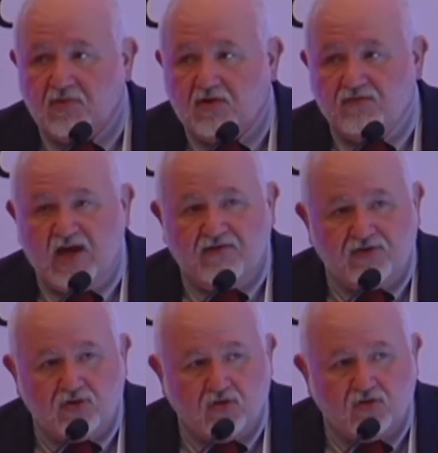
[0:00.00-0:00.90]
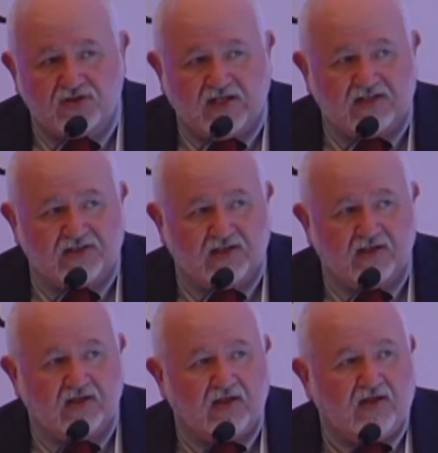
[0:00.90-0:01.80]
We have no data
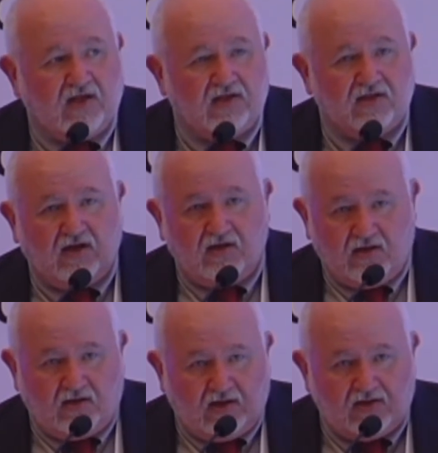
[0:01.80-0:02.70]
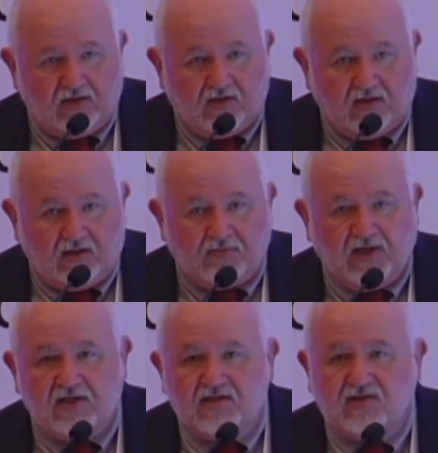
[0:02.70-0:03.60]
in the
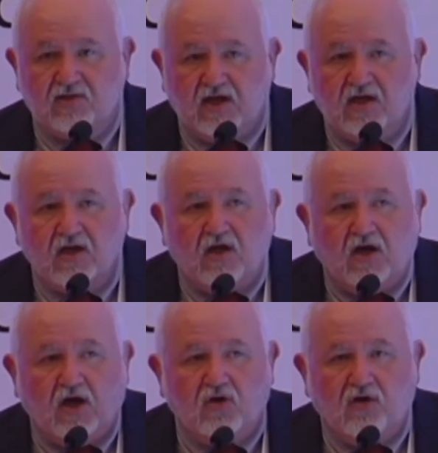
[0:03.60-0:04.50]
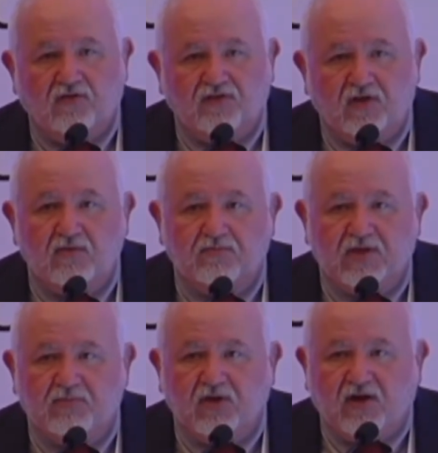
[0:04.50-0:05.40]
peninsula how often
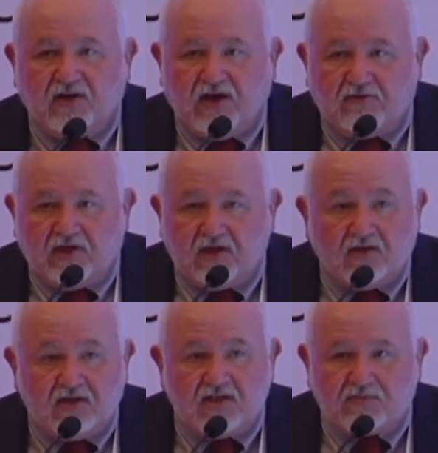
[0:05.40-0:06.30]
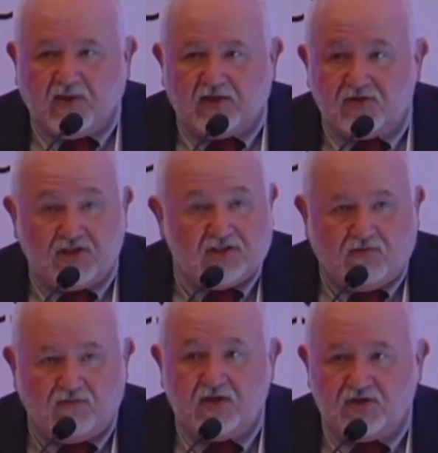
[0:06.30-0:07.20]
people are carrying these pathogens.
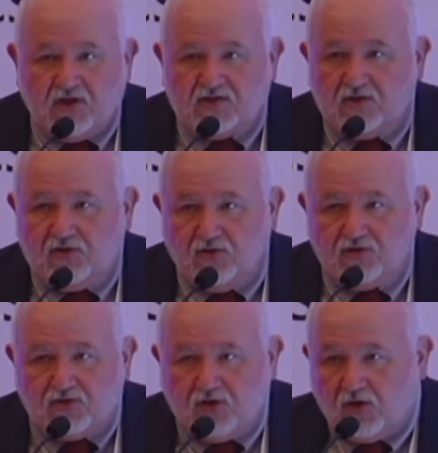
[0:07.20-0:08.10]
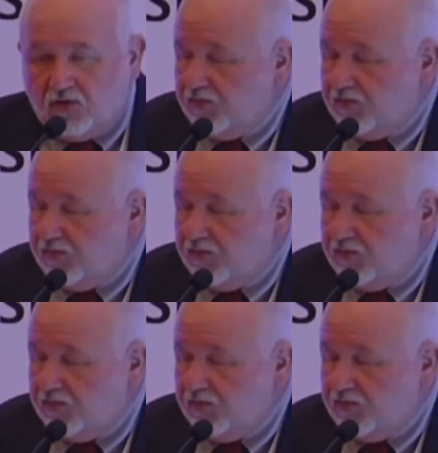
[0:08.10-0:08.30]
We just don't know.